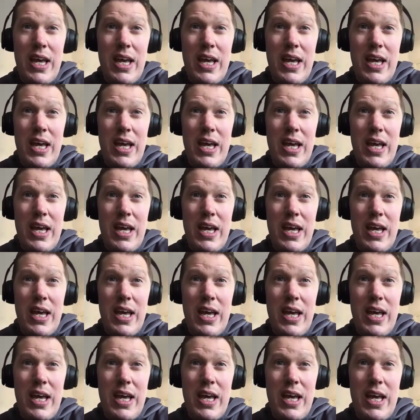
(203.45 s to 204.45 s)
They are
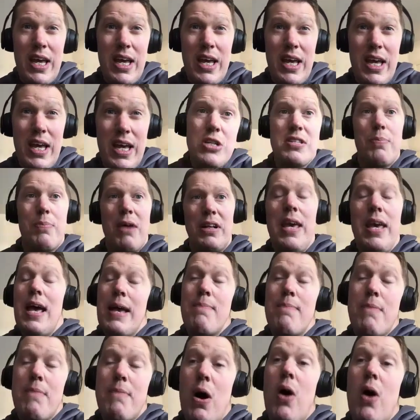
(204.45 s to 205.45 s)
still interested, apparently,